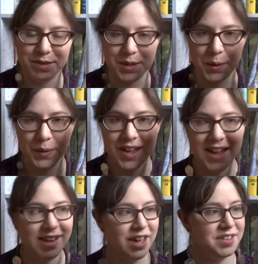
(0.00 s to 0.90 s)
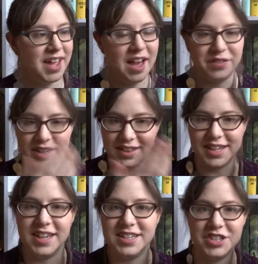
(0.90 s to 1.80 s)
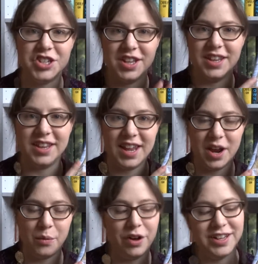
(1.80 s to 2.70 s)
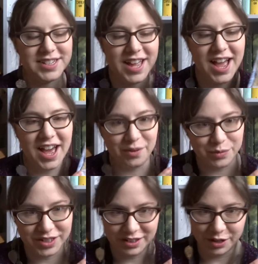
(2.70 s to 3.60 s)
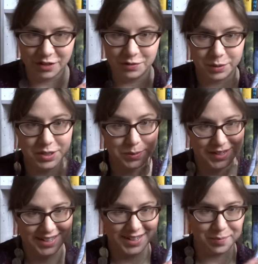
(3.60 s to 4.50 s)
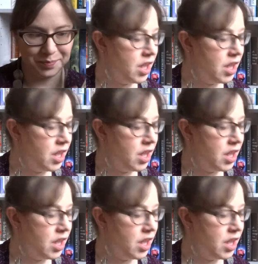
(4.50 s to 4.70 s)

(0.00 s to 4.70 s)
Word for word: So now that I have it in the edition that I want, I'm really looking forward to reading it.